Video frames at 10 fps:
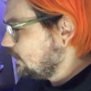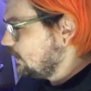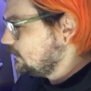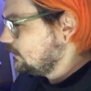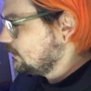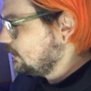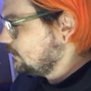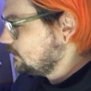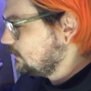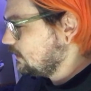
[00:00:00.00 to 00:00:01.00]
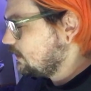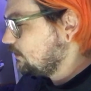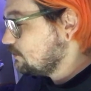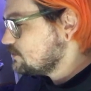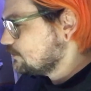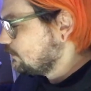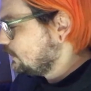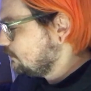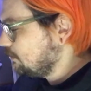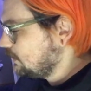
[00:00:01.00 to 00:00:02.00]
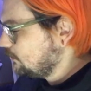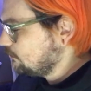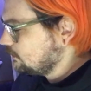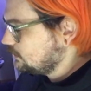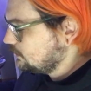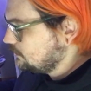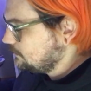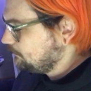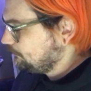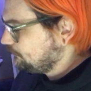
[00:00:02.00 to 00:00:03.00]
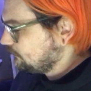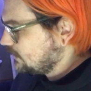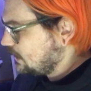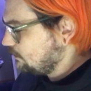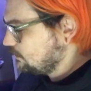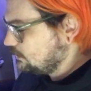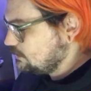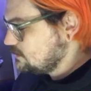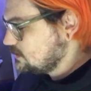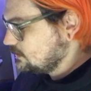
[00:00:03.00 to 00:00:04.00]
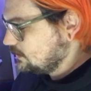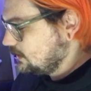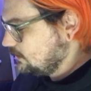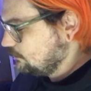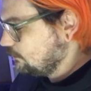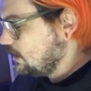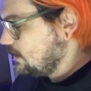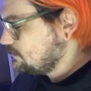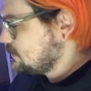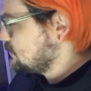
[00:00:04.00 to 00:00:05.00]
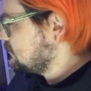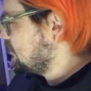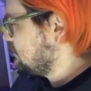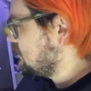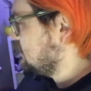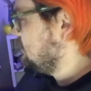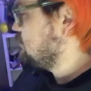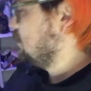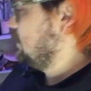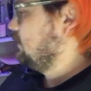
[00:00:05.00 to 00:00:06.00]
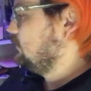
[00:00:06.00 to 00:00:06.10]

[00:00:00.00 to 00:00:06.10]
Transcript: and then like it kind of goes away. But I don't want to lose the like reps, so I just keep trying.